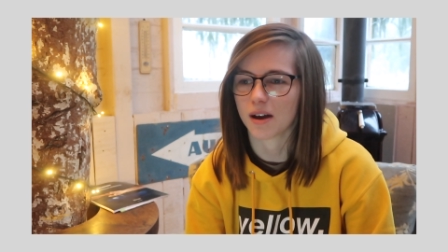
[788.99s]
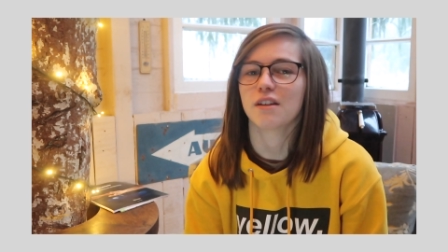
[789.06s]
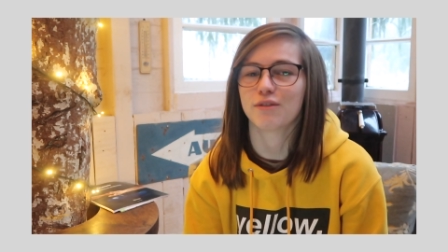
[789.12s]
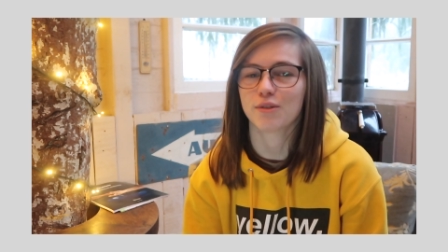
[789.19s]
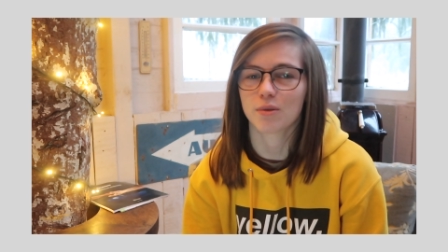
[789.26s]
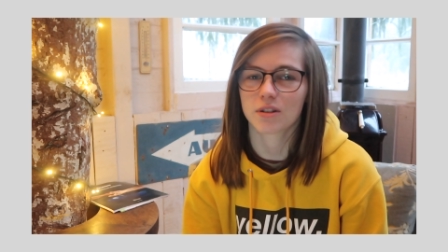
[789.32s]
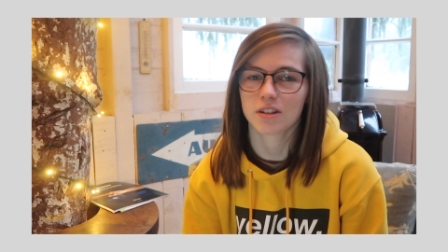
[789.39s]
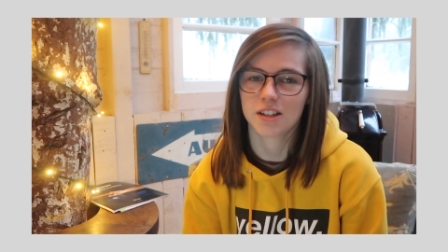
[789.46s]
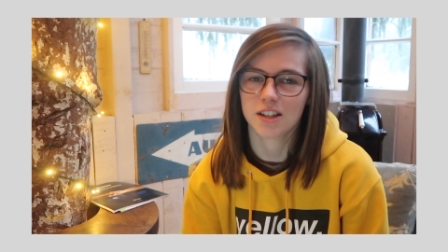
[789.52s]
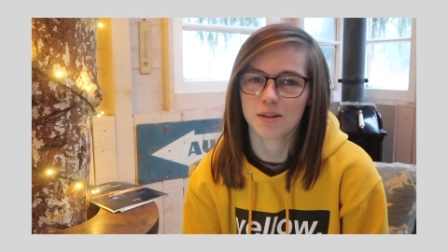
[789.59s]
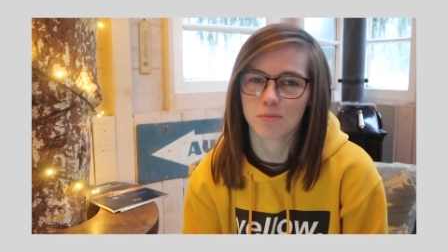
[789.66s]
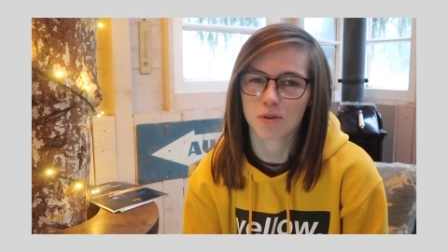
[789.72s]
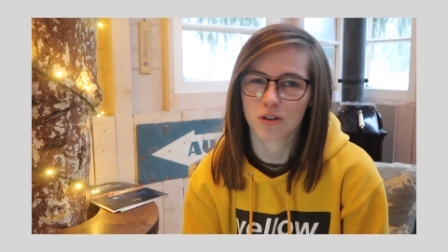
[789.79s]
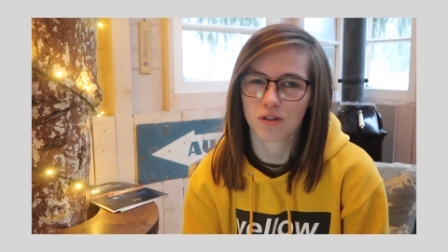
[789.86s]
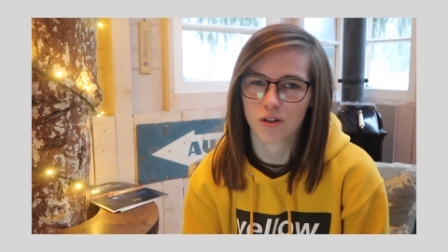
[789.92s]
If you want to see
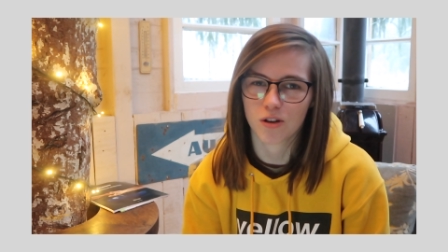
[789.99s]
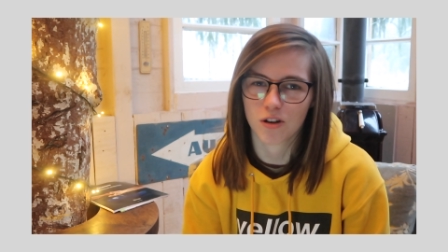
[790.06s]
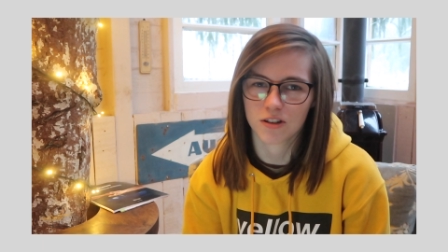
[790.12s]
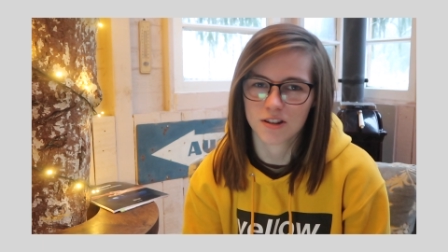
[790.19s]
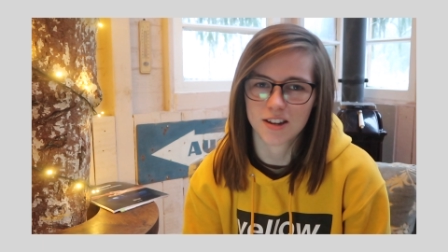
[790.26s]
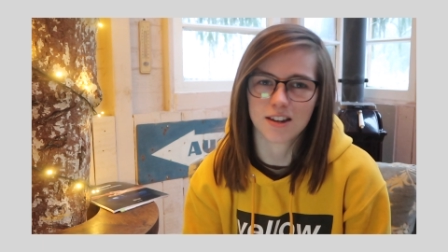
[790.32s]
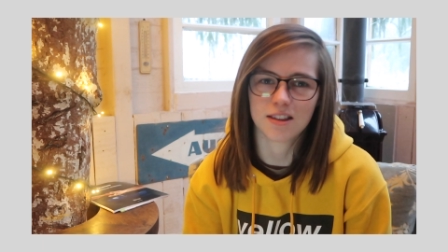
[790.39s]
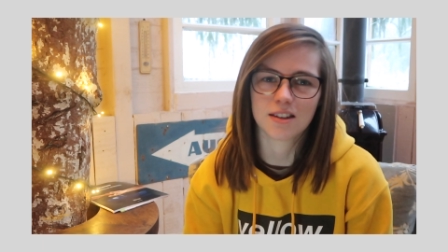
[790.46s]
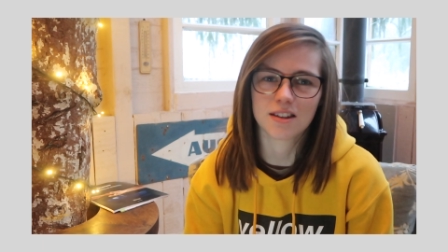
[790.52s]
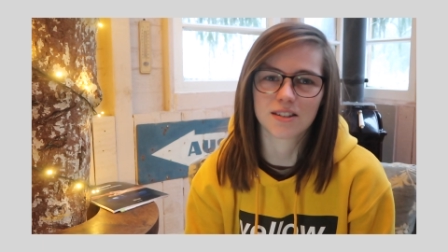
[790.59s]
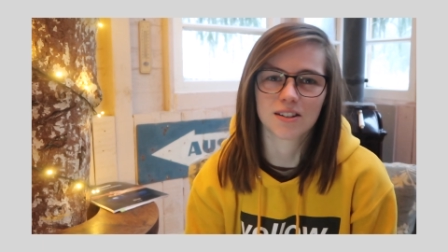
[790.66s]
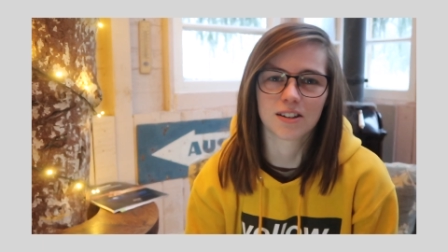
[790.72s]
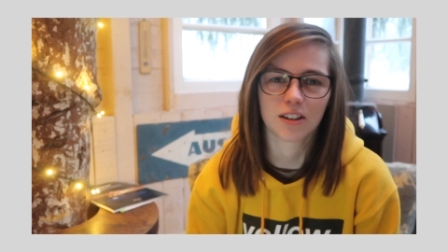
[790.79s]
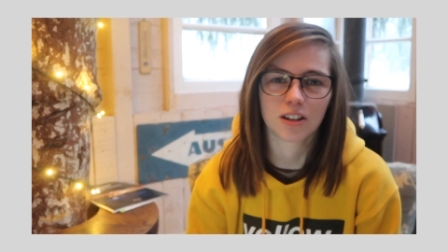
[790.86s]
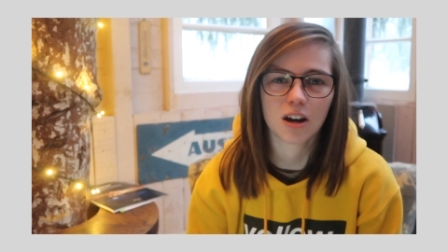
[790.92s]
more of the content that's
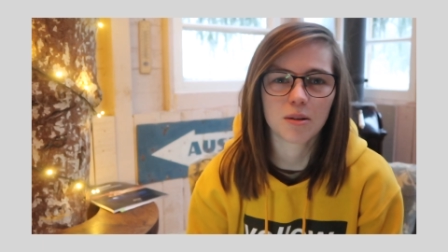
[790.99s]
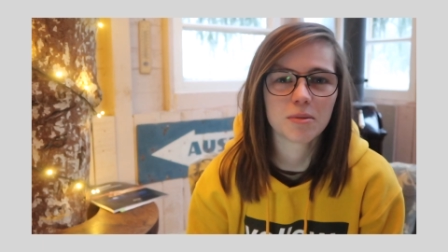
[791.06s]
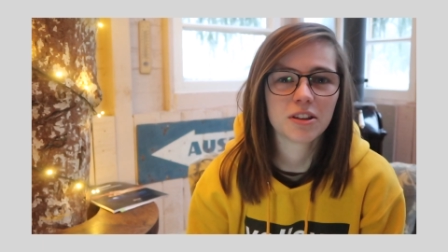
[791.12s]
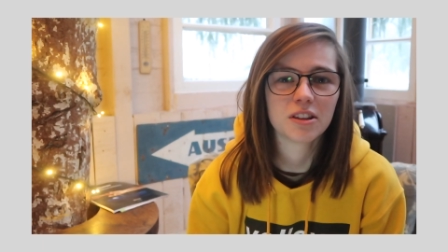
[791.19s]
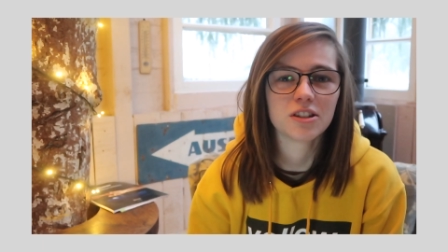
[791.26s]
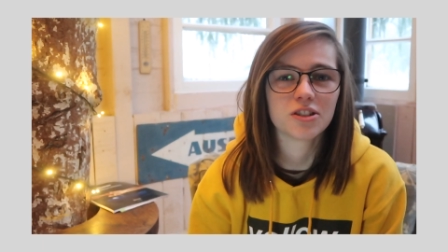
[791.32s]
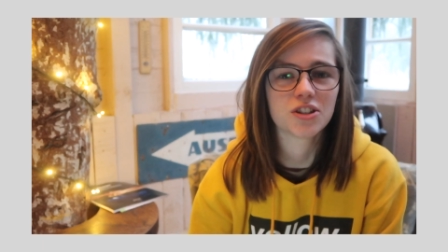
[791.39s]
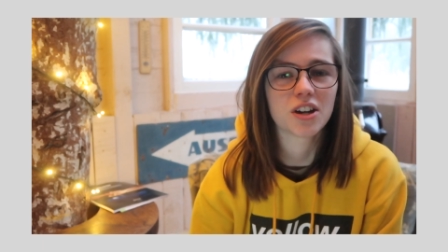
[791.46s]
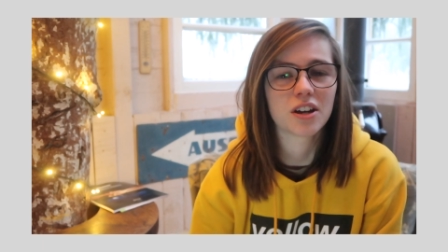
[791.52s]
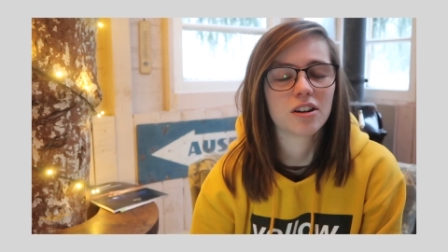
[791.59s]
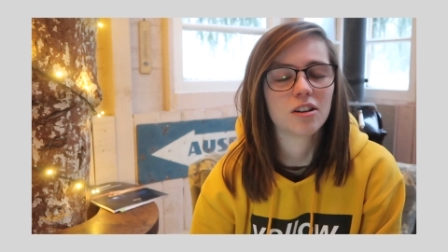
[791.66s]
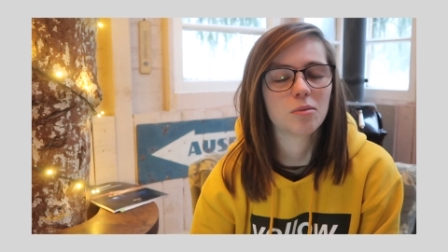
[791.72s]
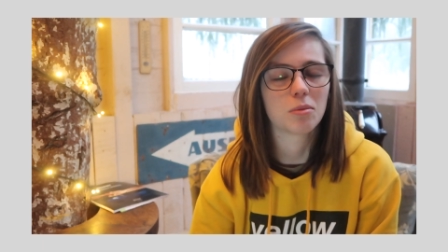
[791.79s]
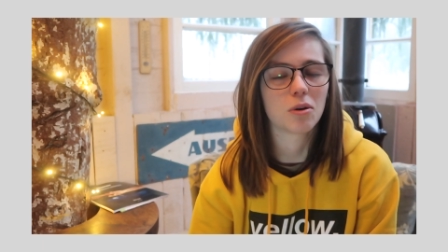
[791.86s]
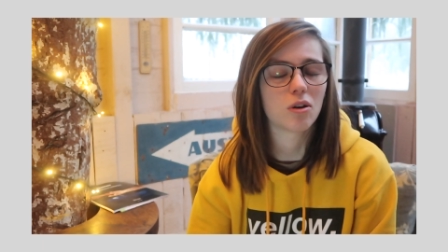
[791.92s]
going to come on this
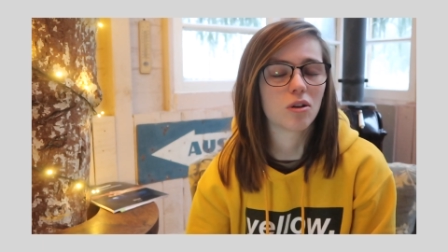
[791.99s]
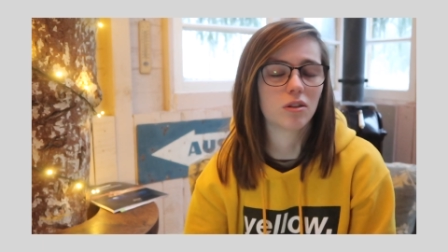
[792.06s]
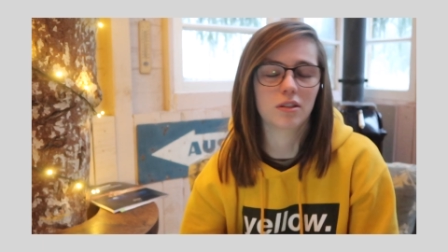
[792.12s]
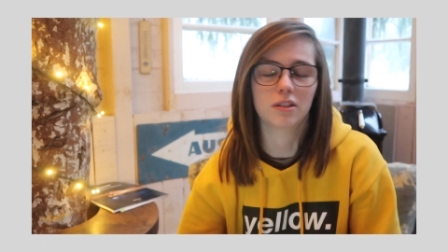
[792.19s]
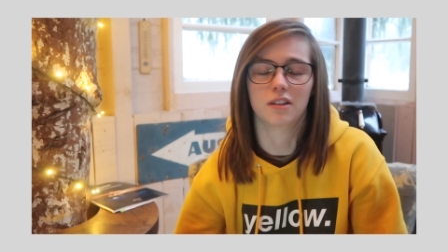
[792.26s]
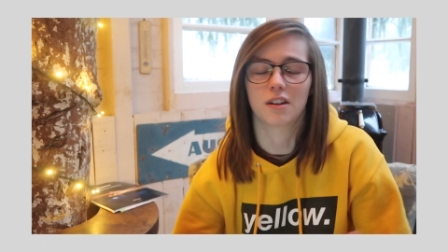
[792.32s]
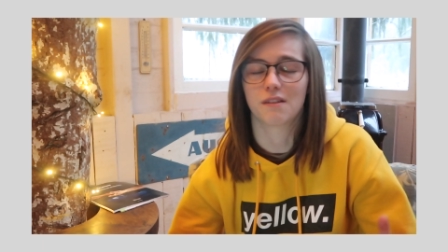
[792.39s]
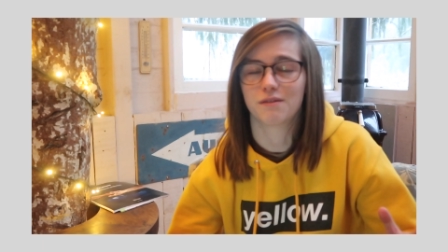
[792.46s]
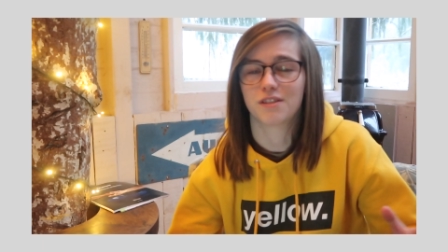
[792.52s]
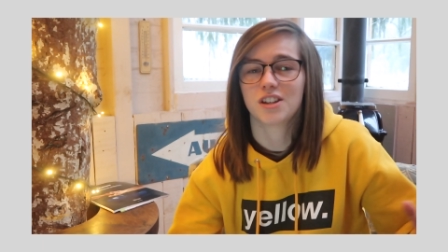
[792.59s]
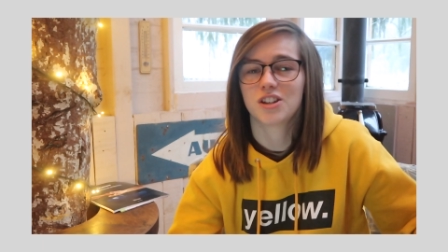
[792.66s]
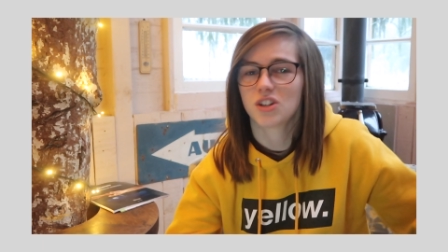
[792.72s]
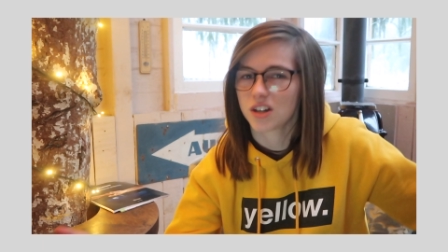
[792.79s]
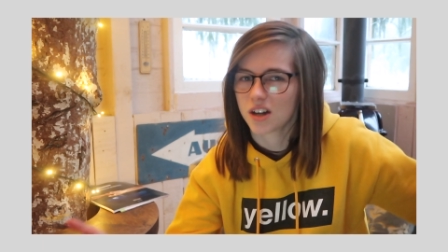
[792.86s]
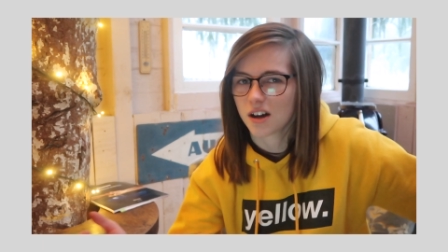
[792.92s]
channel all of
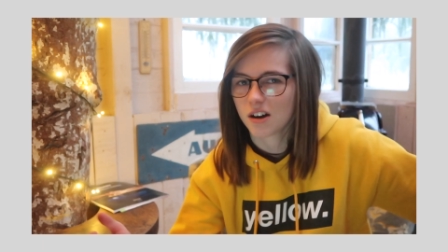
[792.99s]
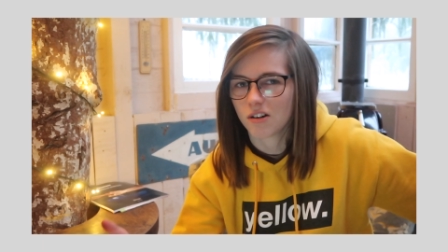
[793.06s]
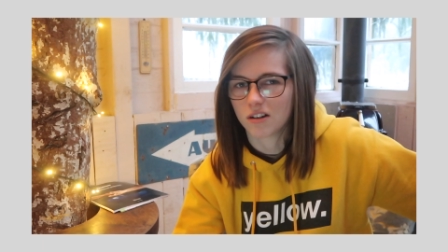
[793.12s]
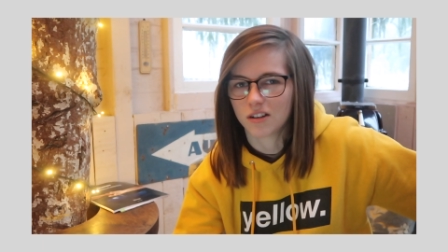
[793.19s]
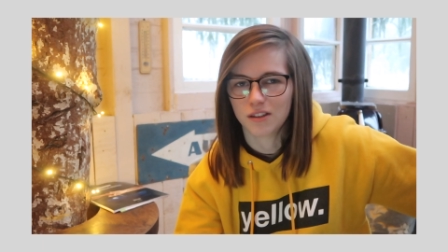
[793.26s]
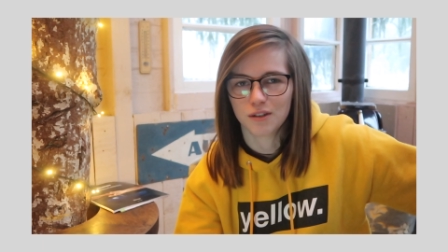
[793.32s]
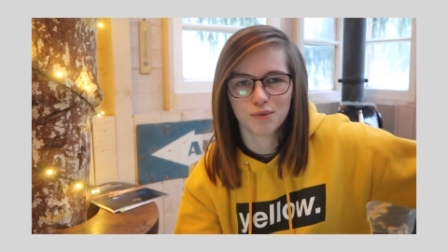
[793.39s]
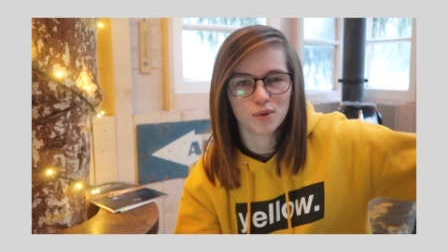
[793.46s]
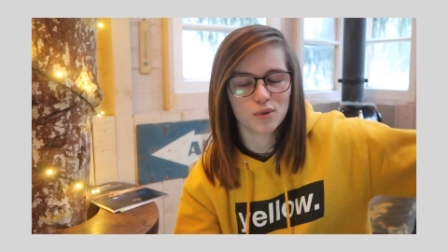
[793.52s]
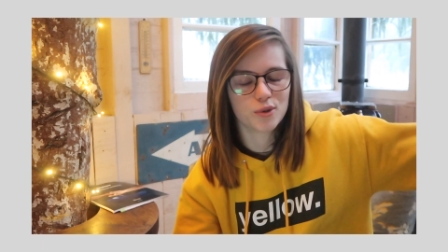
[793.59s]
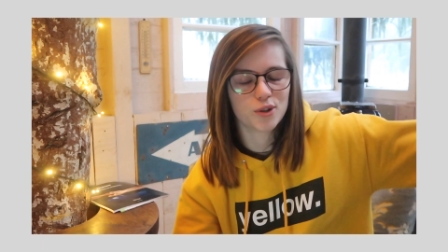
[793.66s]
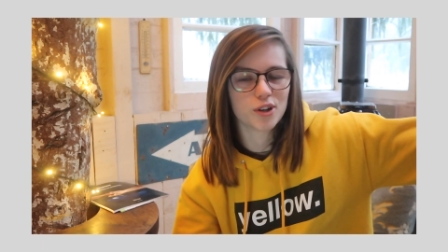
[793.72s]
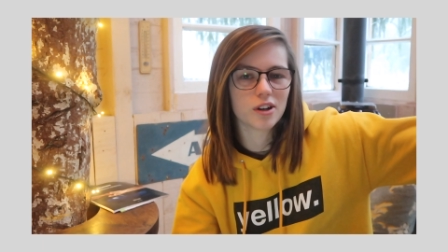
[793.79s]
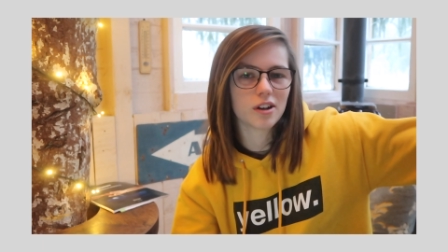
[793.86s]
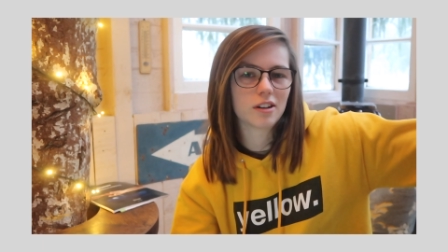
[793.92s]
this year or in the
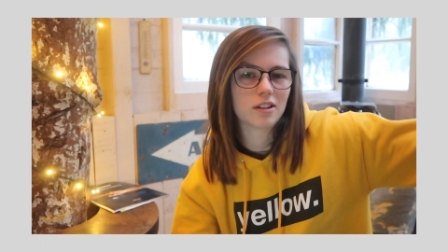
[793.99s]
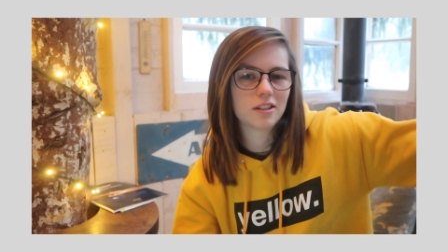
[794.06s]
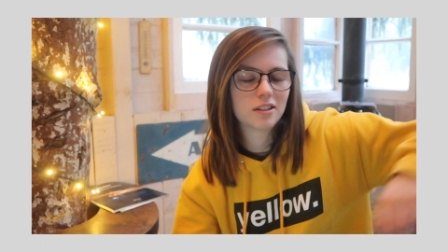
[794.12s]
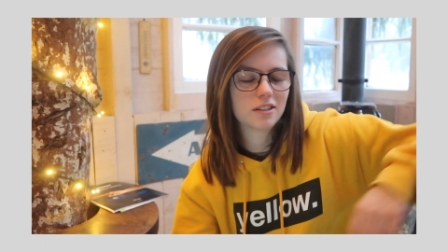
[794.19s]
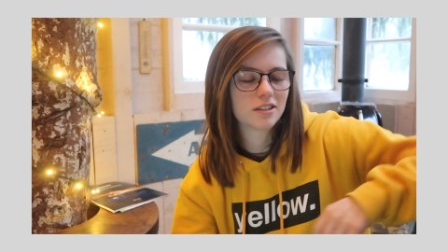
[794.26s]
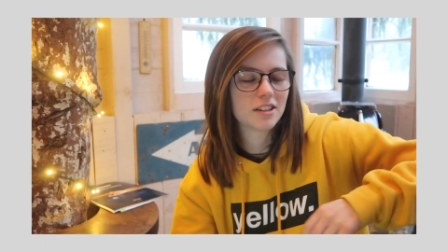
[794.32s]
future,